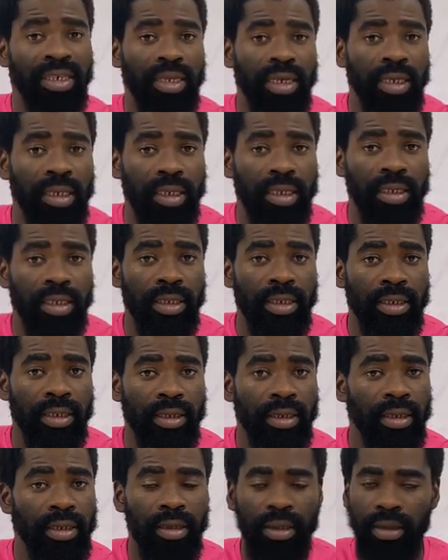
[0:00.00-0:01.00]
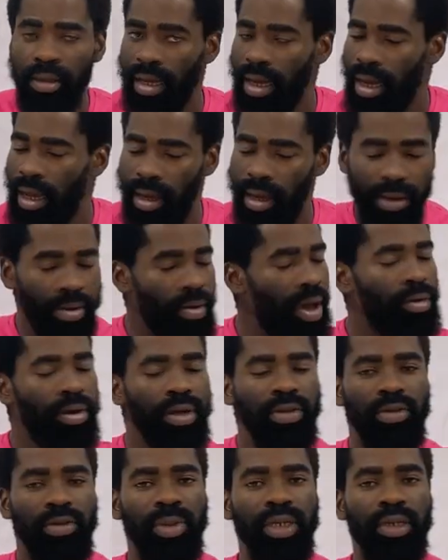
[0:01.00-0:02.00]
this, you are
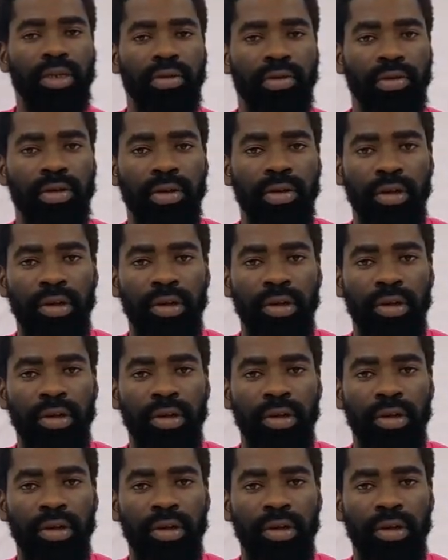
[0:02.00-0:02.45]
going to make it.